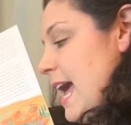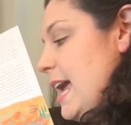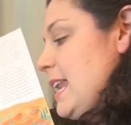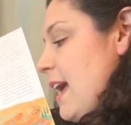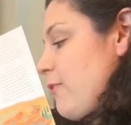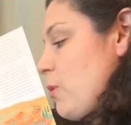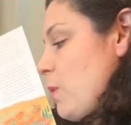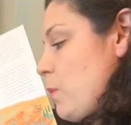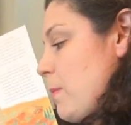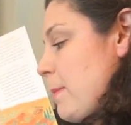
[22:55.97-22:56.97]
And
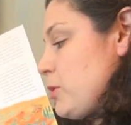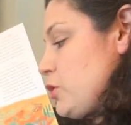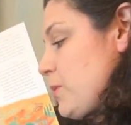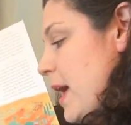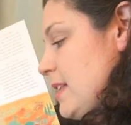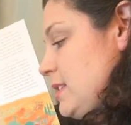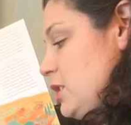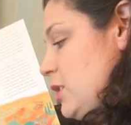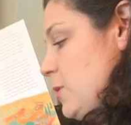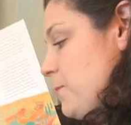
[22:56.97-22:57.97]
everyone remembered Shiraz
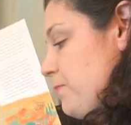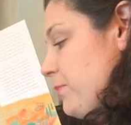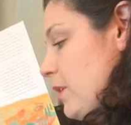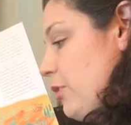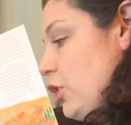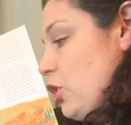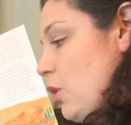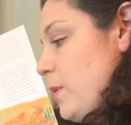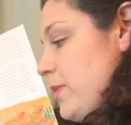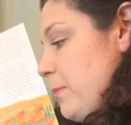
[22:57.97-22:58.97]
too, the
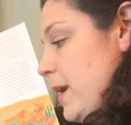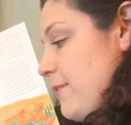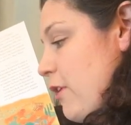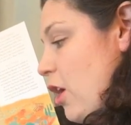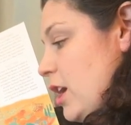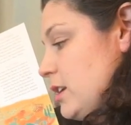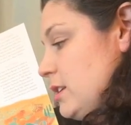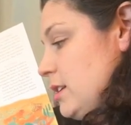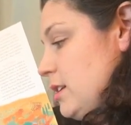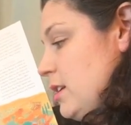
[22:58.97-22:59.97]
girl with the brave
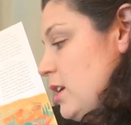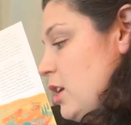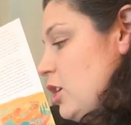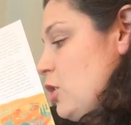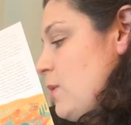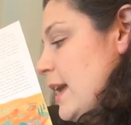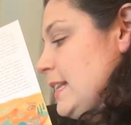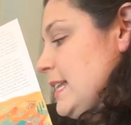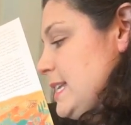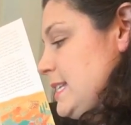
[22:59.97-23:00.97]
heart, who
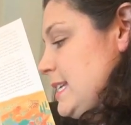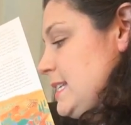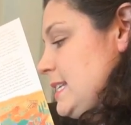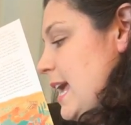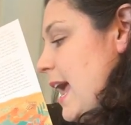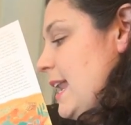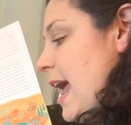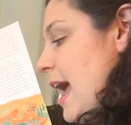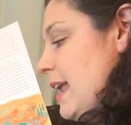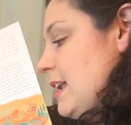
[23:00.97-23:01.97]
had listened and
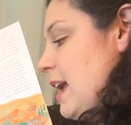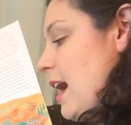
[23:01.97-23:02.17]
had